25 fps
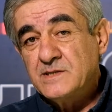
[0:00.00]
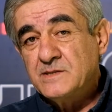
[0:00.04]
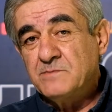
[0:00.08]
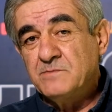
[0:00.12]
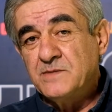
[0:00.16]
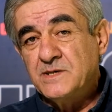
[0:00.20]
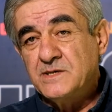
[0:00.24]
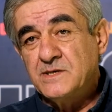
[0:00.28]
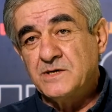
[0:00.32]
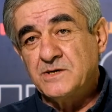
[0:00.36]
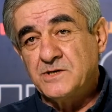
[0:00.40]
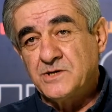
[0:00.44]

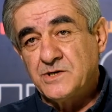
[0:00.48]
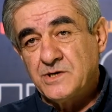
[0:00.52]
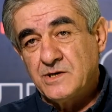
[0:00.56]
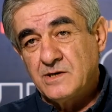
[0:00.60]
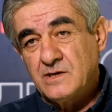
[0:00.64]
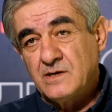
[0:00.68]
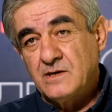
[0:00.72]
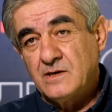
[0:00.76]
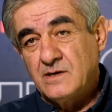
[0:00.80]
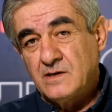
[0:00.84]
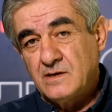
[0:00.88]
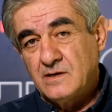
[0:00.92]
First of
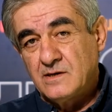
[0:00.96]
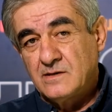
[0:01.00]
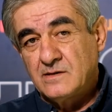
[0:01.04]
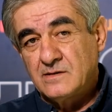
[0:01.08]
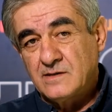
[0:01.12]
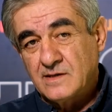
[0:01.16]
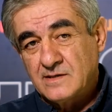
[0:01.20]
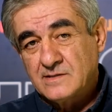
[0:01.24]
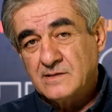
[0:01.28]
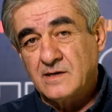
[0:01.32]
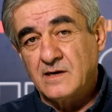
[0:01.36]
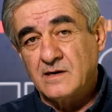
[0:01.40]
all,
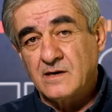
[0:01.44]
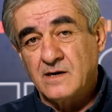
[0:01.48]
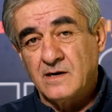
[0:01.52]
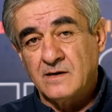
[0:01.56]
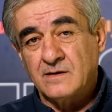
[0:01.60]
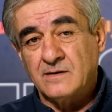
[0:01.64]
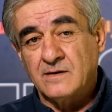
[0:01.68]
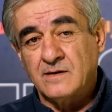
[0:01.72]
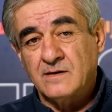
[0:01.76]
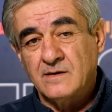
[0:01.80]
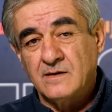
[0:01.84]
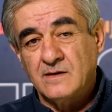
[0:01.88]
I'll give
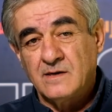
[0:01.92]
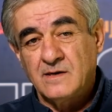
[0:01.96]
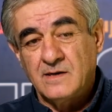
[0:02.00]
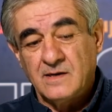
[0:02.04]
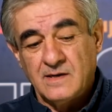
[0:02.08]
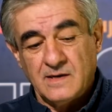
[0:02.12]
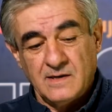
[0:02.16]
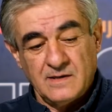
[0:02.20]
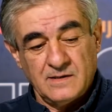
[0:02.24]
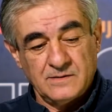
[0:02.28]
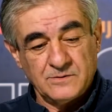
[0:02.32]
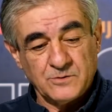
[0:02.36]
you
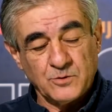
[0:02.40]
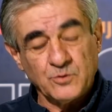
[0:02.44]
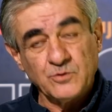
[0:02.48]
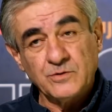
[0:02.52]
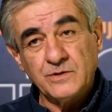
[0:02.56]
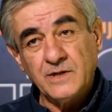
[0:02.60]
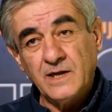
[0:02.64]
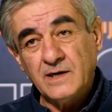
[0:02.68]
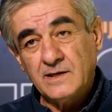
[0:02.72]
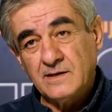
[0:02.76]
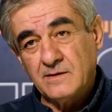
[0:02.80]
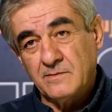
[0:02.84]
a
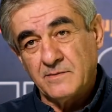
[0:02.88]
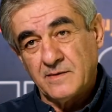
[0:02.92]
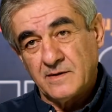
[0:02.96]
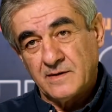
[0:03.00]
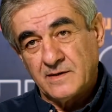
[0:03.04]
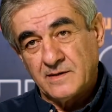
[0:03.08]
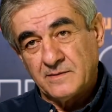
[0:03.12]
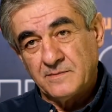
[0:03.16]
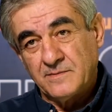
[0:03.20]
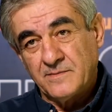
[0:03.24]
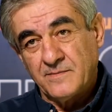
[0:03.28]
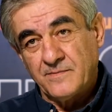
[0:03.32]
few
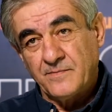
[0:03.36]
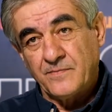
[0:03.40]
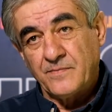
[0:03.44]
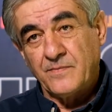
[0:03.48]
theoretical